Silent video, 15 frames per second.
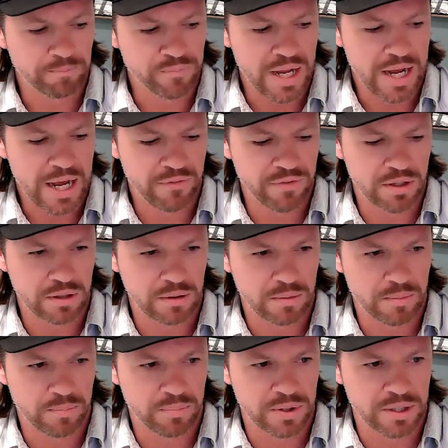having
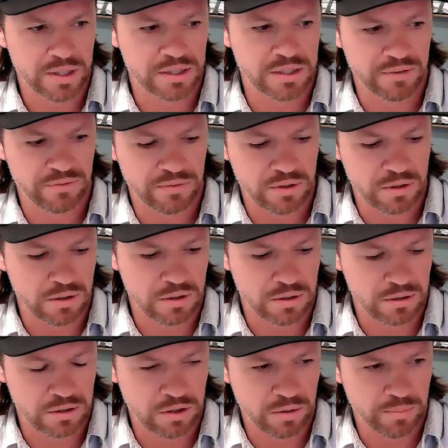predictive or,
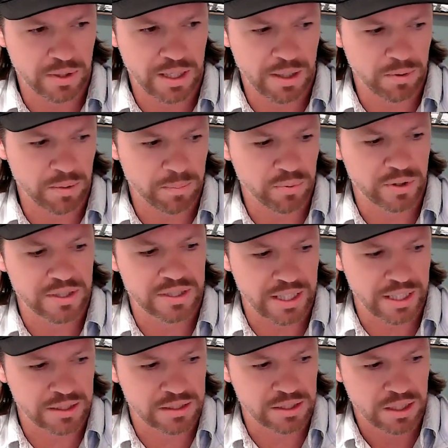being able to
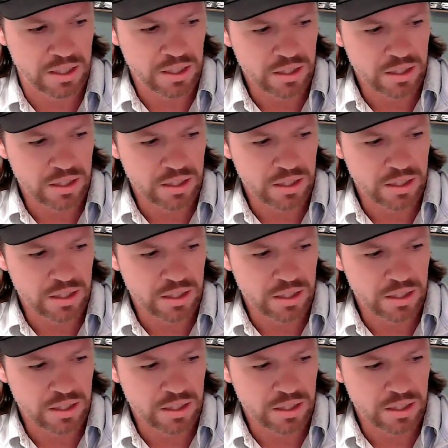predict,